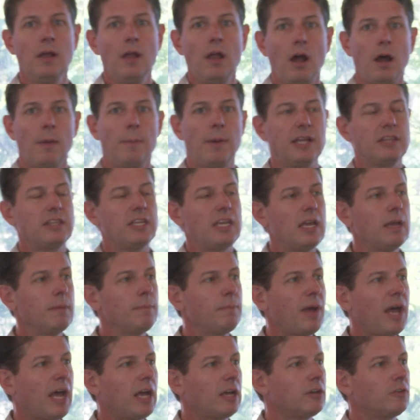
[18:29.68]
about the
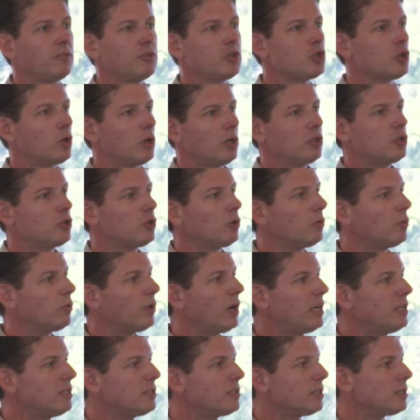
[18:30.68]
impact of structural
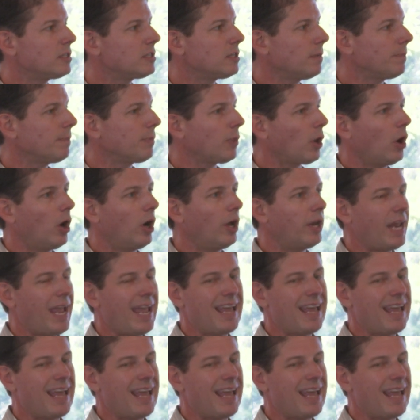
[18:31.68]
racism on